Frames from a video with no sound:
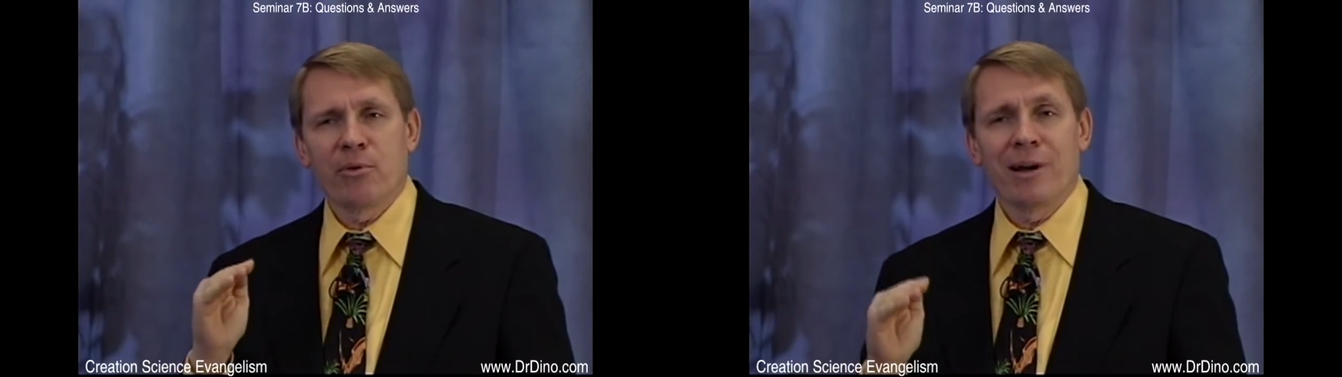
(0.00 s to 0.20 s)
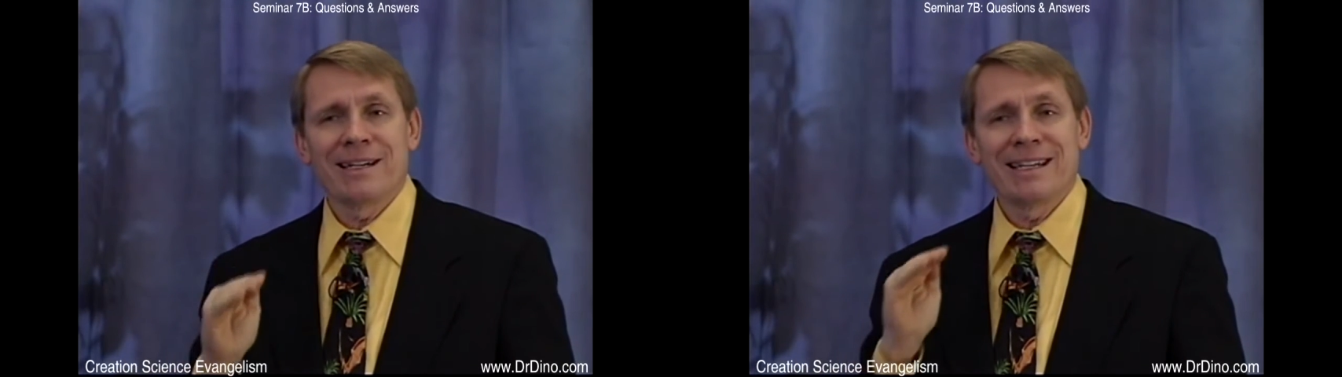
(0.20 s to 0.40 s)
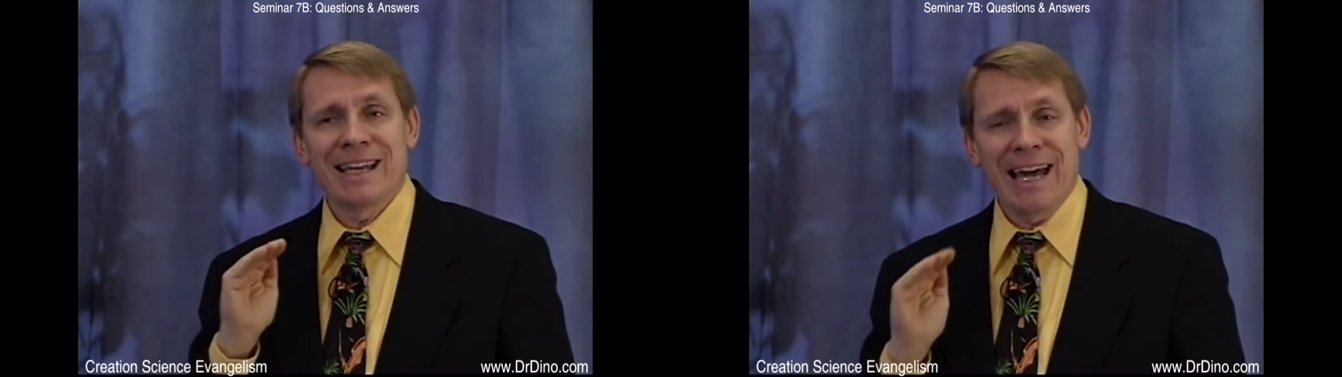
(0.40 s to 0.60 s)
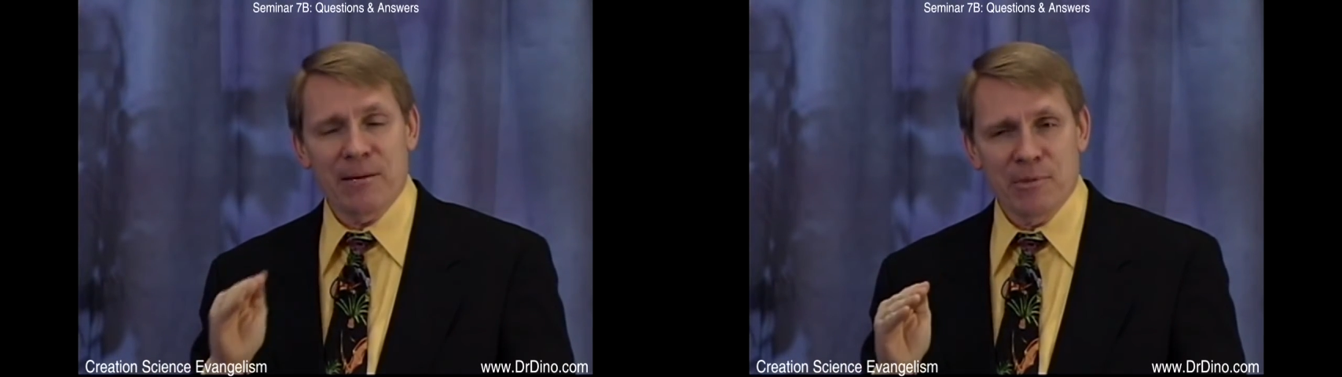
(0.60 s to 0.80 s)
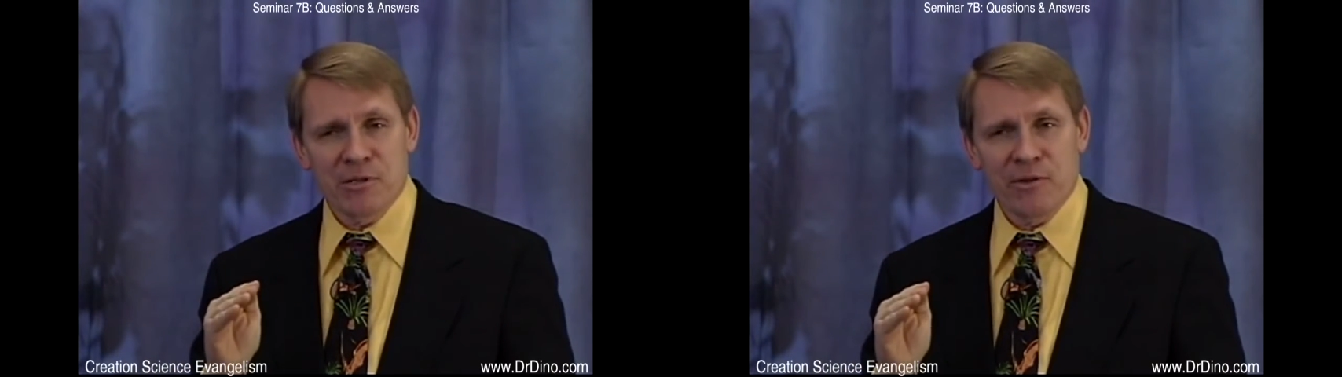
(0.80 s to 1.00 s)
point in the
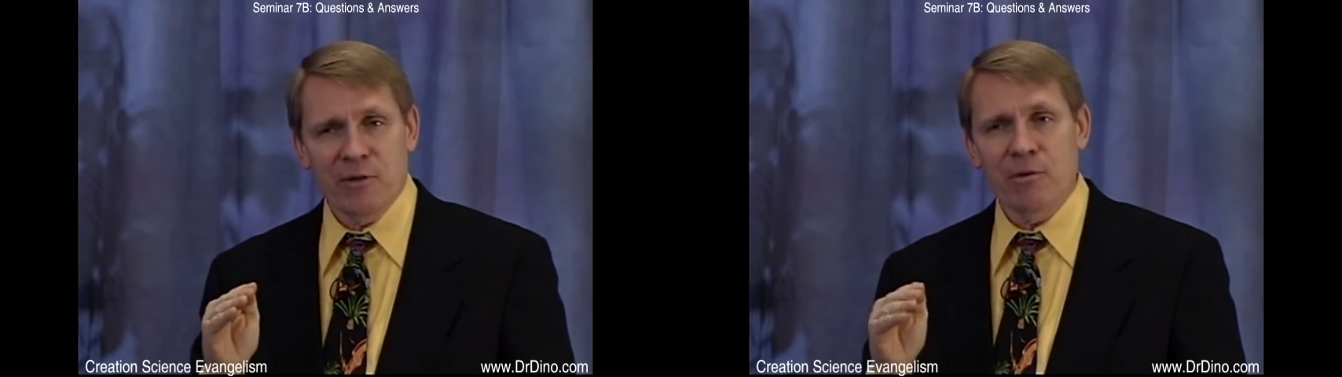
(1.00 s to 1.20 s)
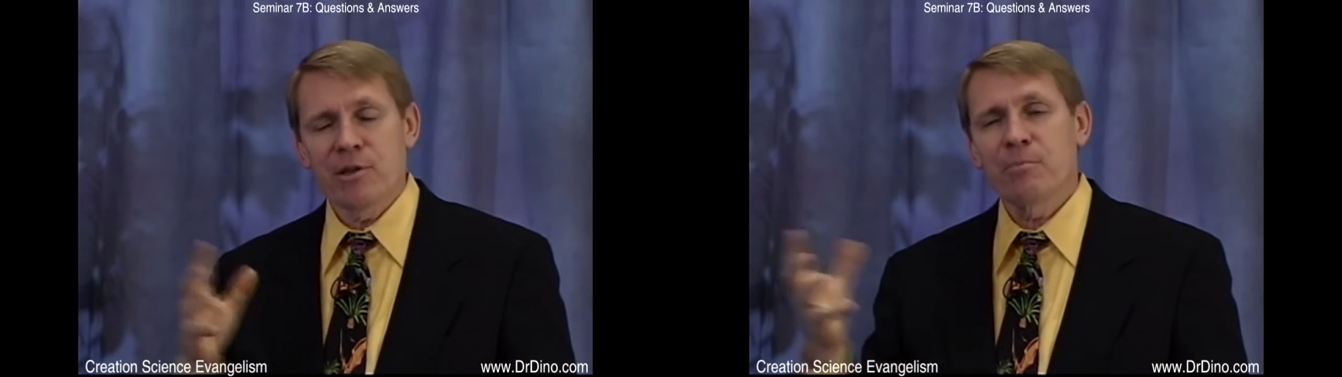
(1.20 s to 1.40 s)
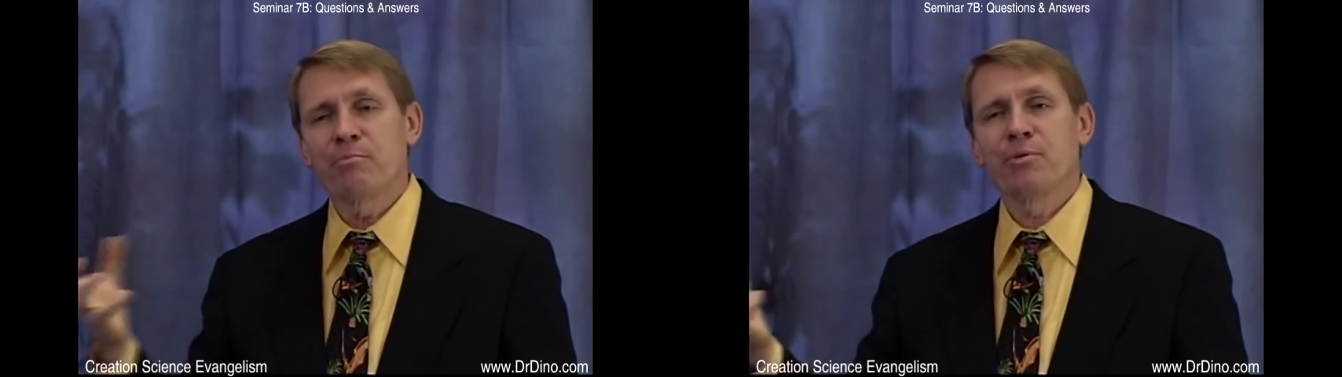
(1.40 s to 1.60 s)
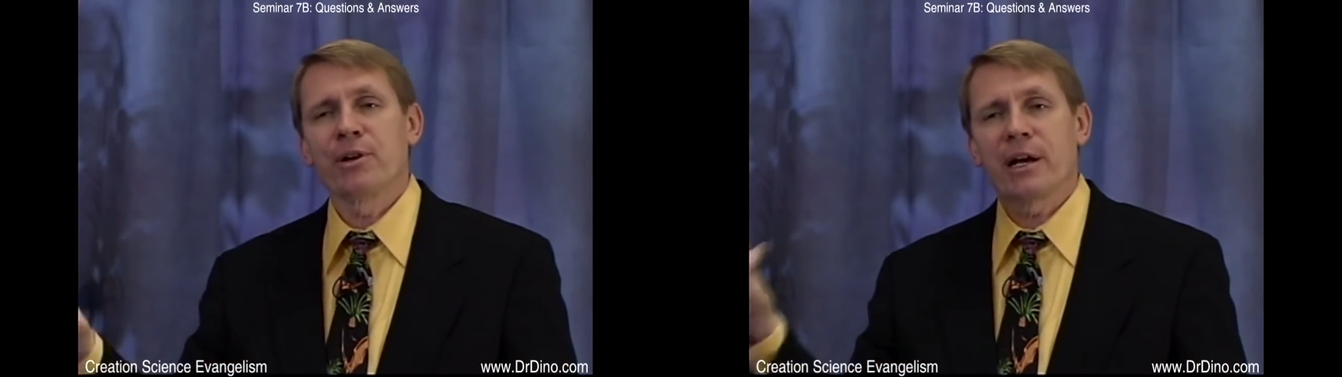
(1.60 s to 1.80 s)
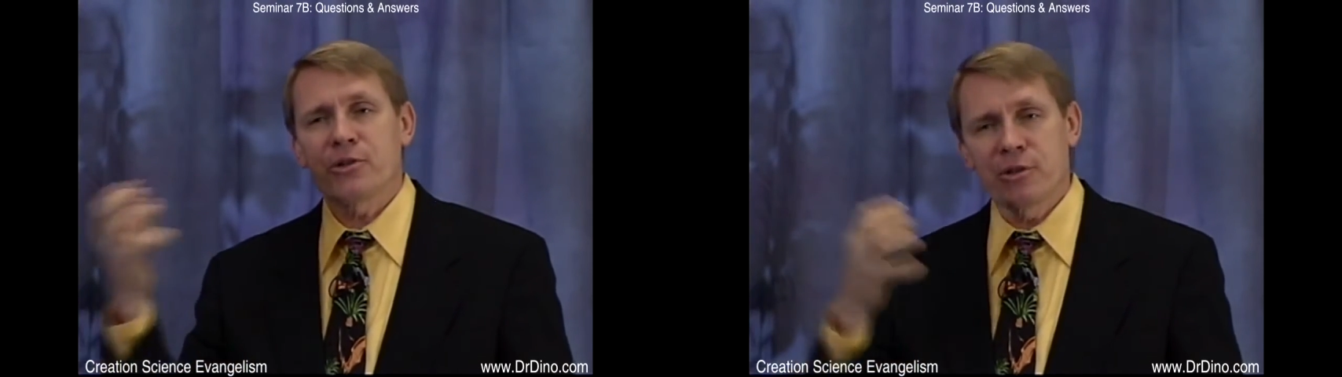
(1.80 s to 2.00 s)
atmosphere where the
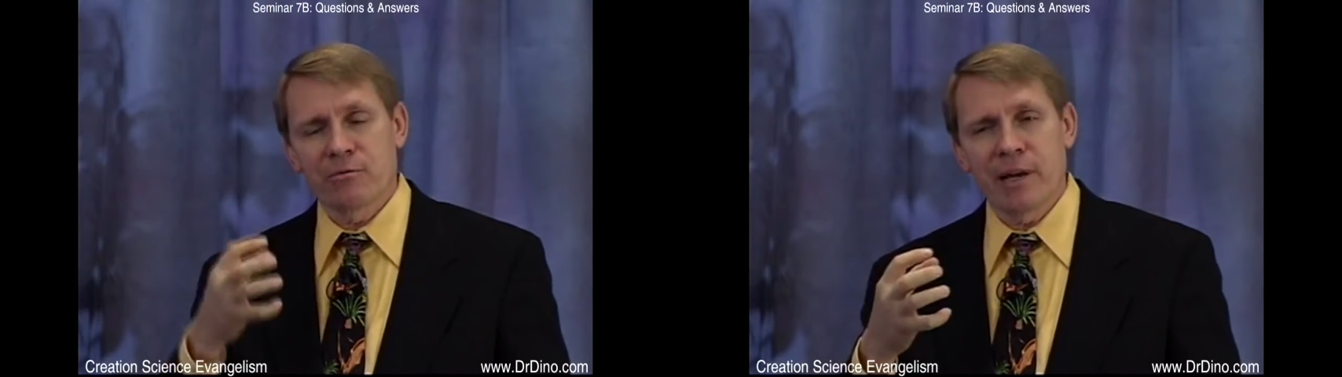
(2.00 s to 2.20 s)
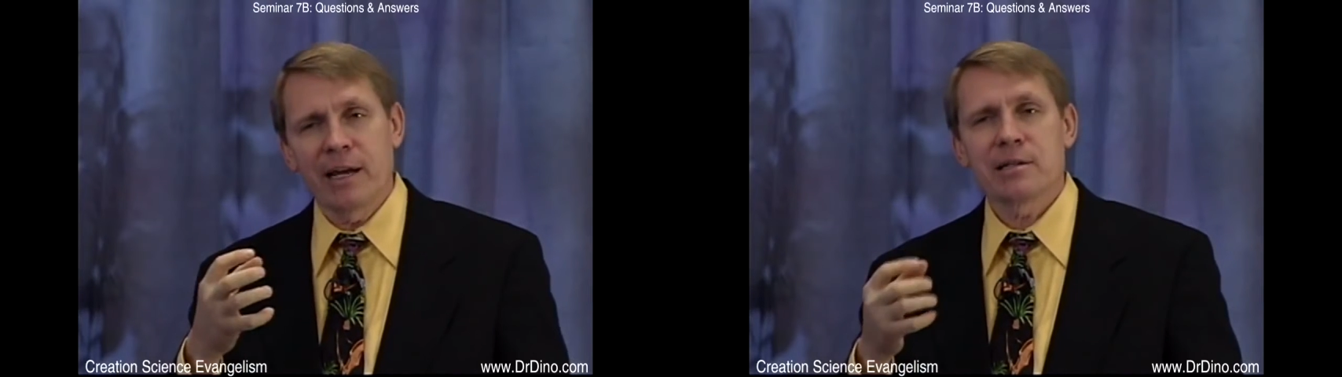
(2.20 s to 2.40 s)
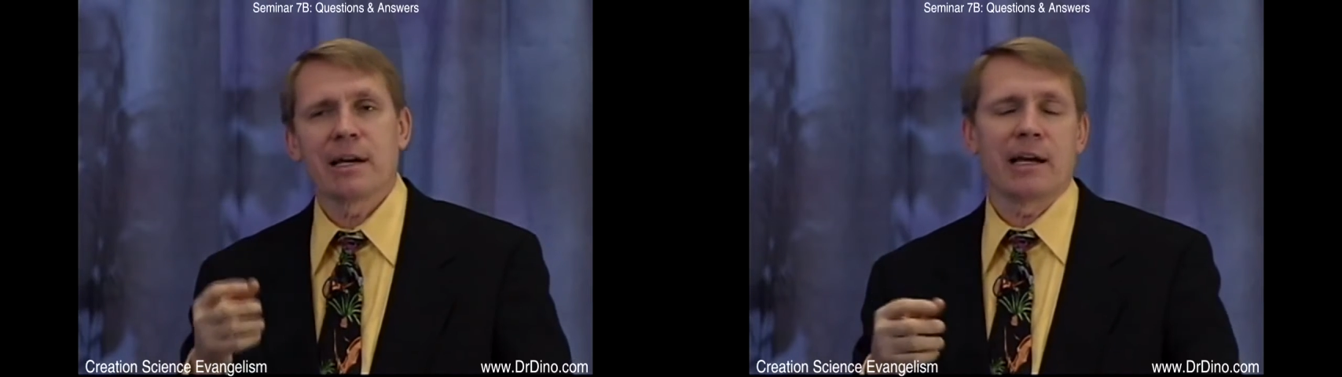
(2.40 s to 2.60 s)
production rate